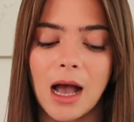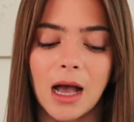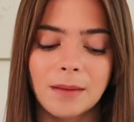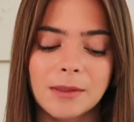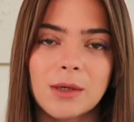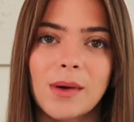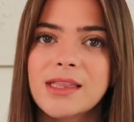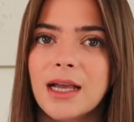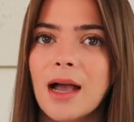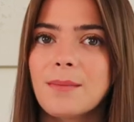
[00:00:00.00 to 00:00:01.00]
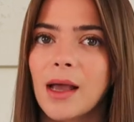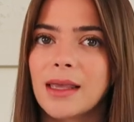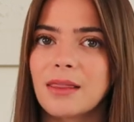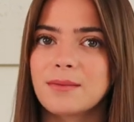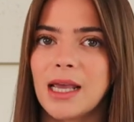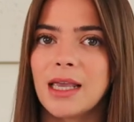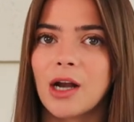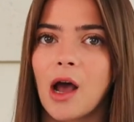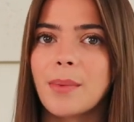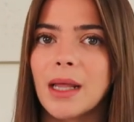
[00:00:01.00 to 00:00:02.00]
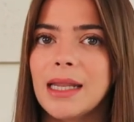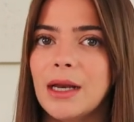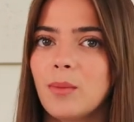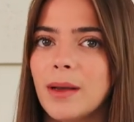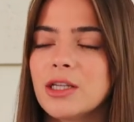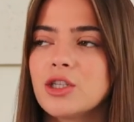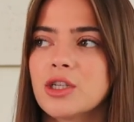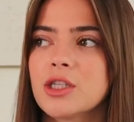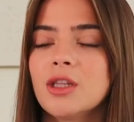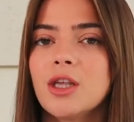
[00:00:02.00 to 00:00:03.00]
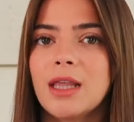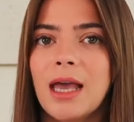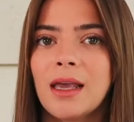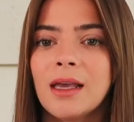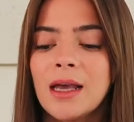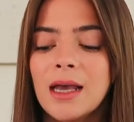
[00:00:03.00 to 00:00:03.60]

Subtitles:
So I think I might get them taken up a little bit just so that they